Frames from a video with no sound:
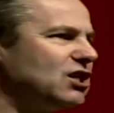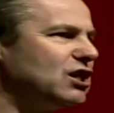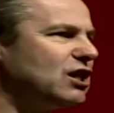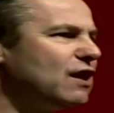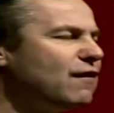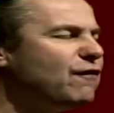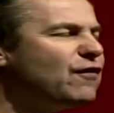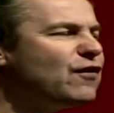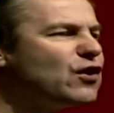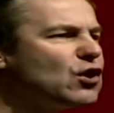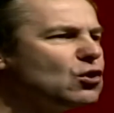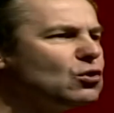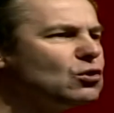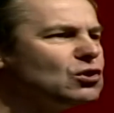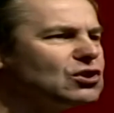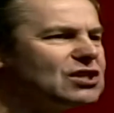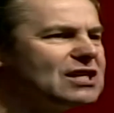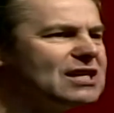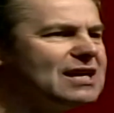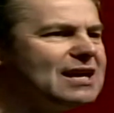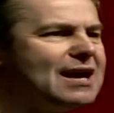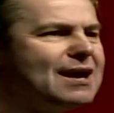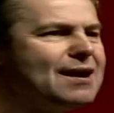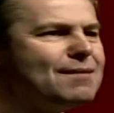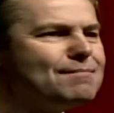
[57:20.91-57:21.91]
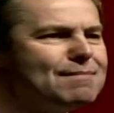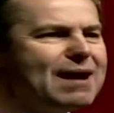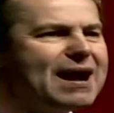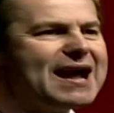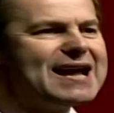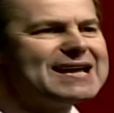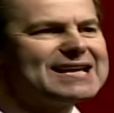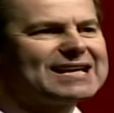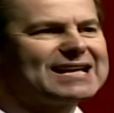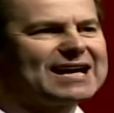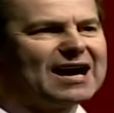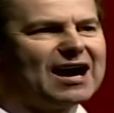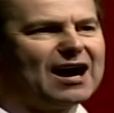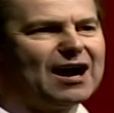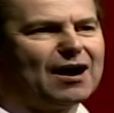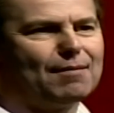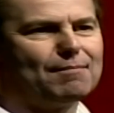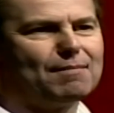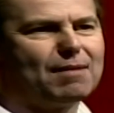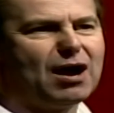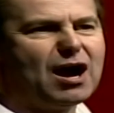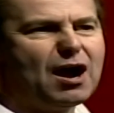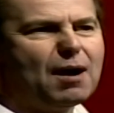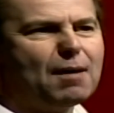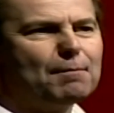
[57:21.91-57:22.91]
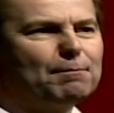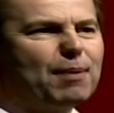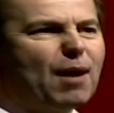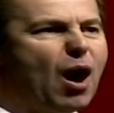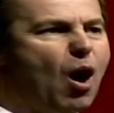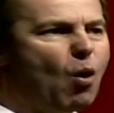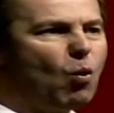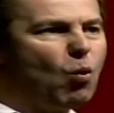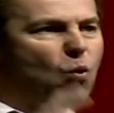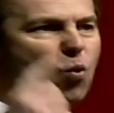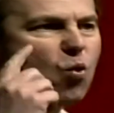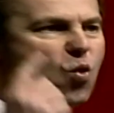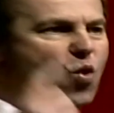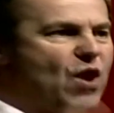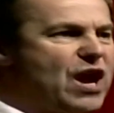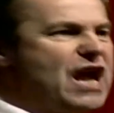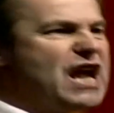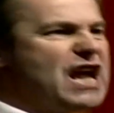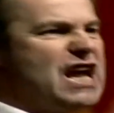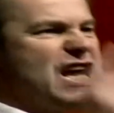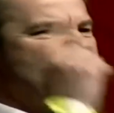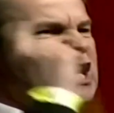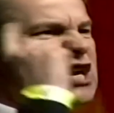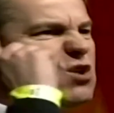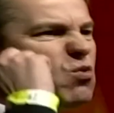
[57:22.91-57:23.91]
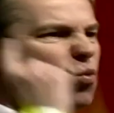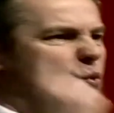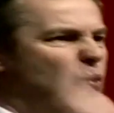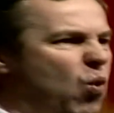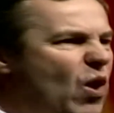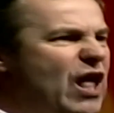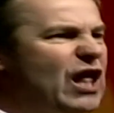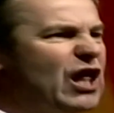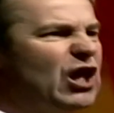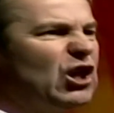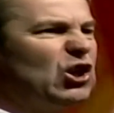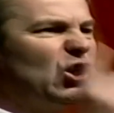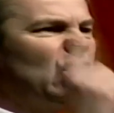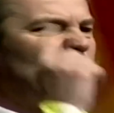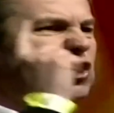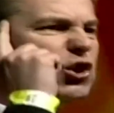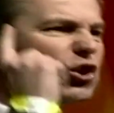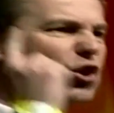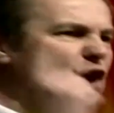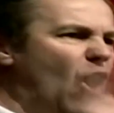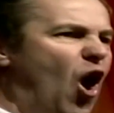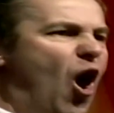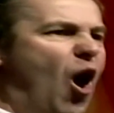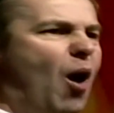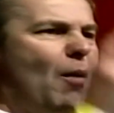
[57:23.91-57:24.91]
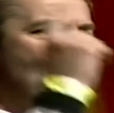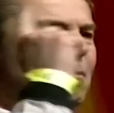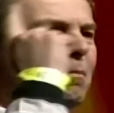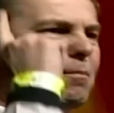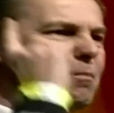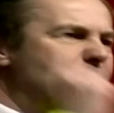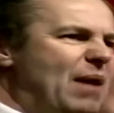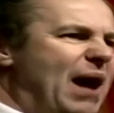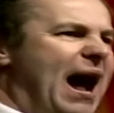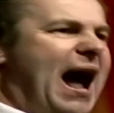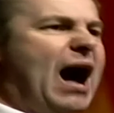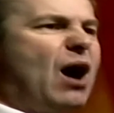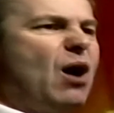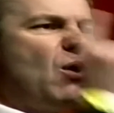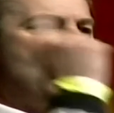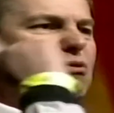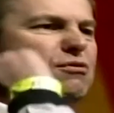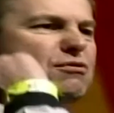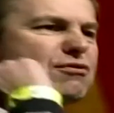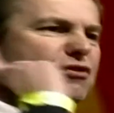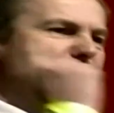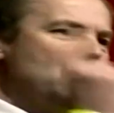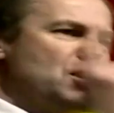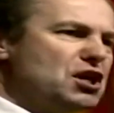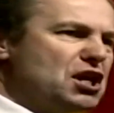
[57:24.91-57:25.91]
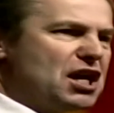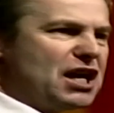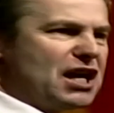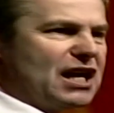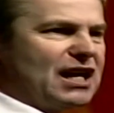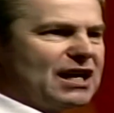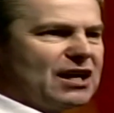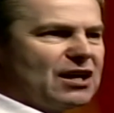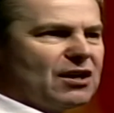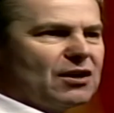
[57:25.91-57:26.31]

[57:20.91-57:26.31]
Difficulty may come. But we will not bow the knee.